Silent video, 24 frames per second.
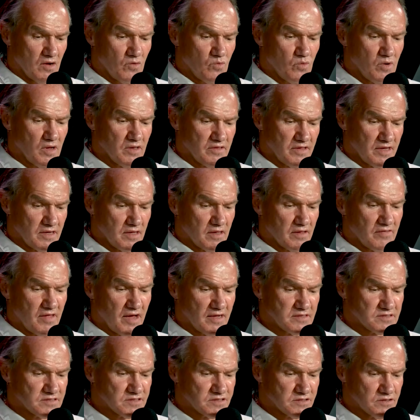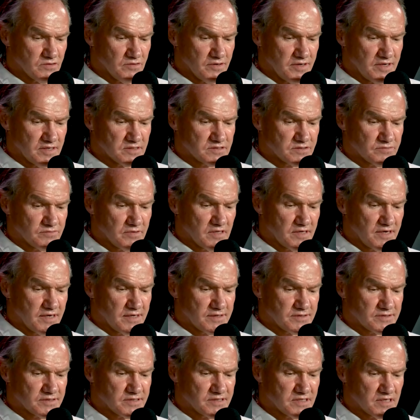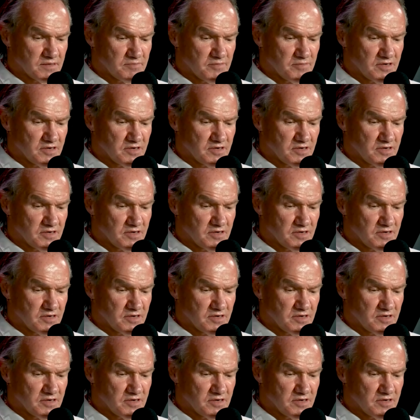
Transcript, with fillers: Well, that, that story is really interesting